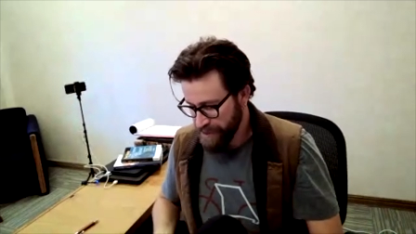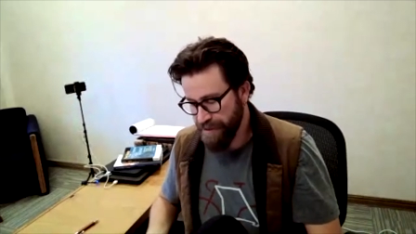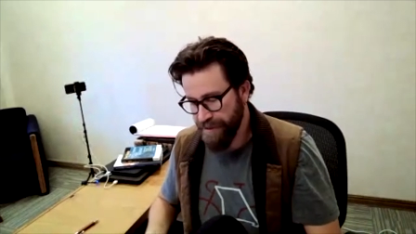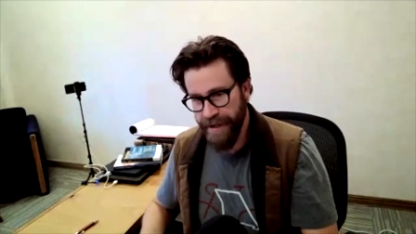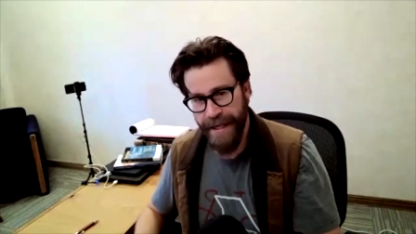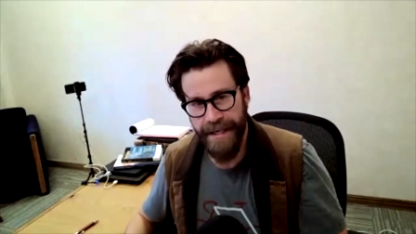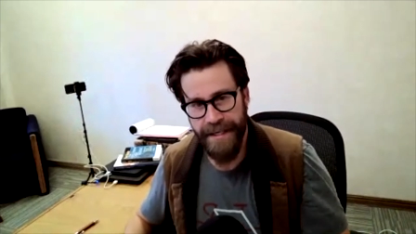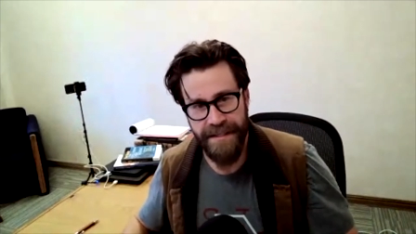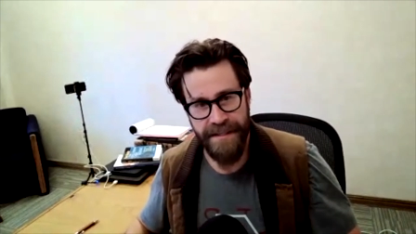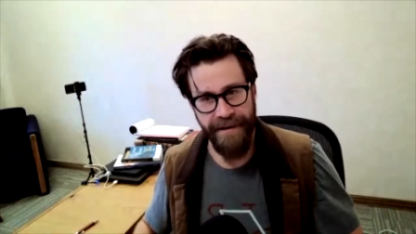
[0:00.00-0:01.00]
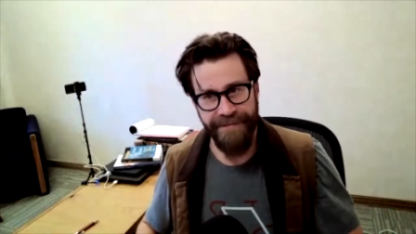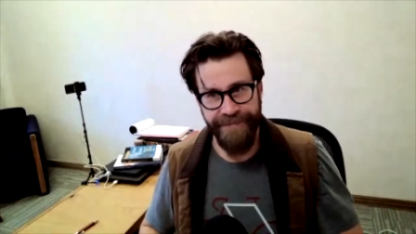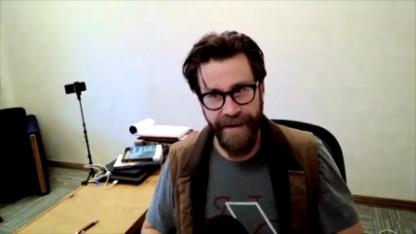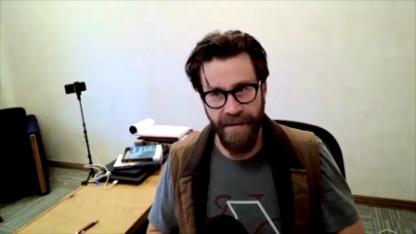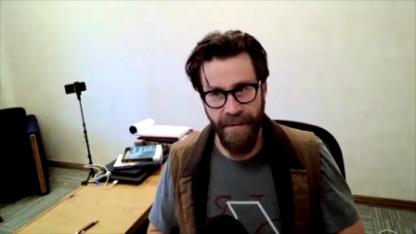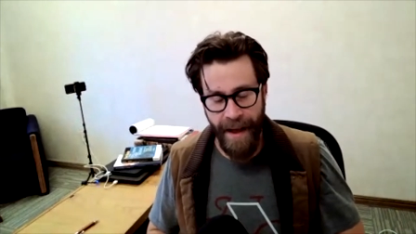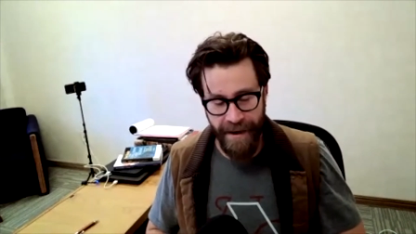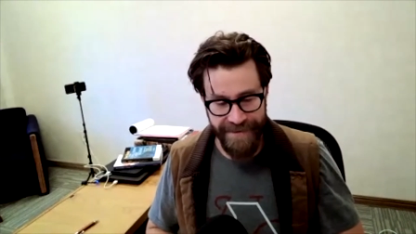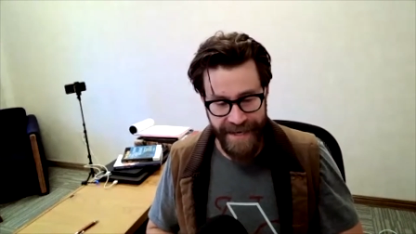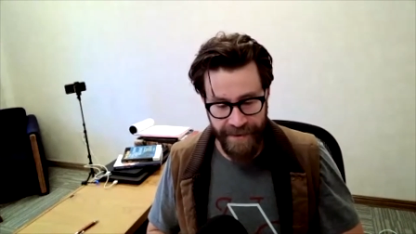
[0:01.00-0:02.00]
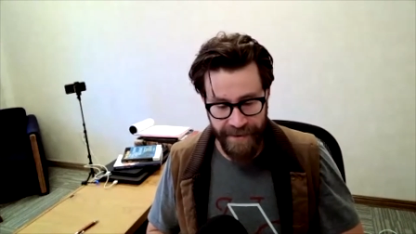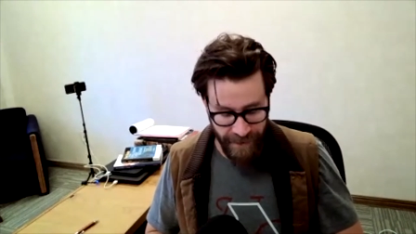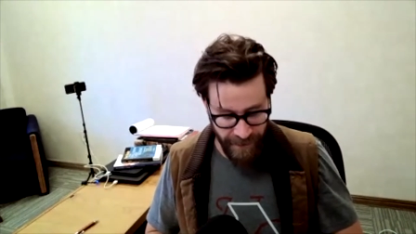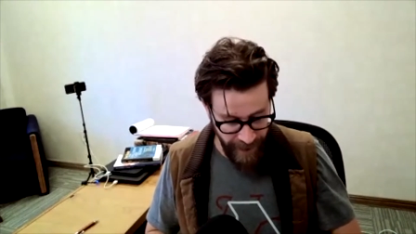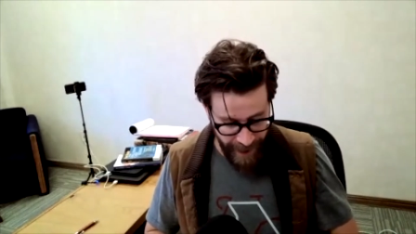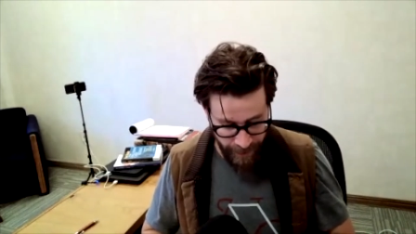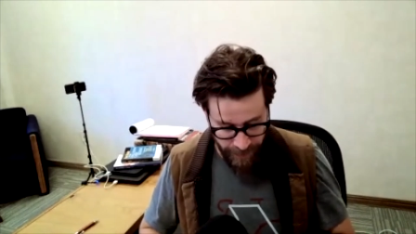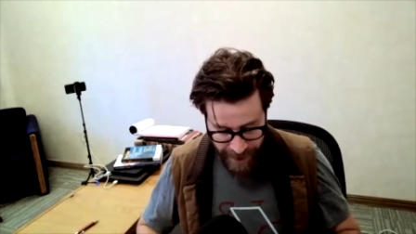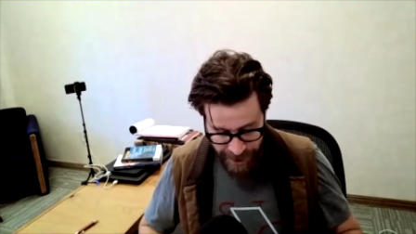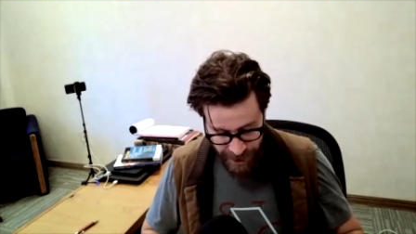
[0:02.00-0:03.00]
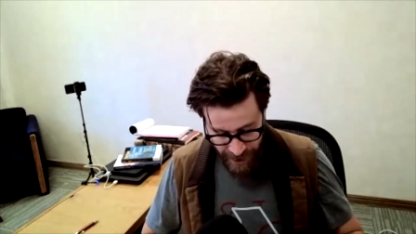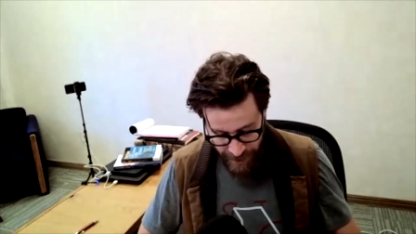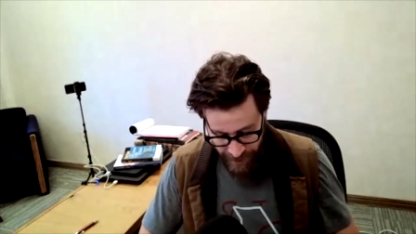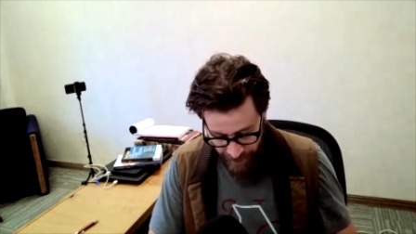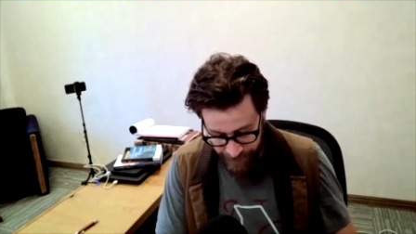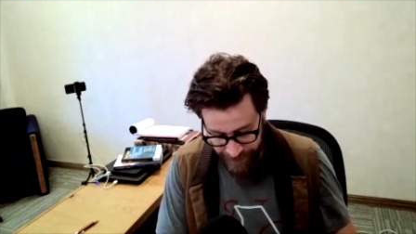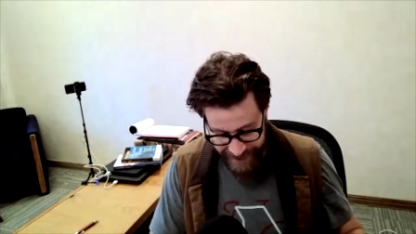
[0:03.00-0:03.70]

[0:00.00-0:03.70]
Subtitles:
So there is a fair amount of technical language, but the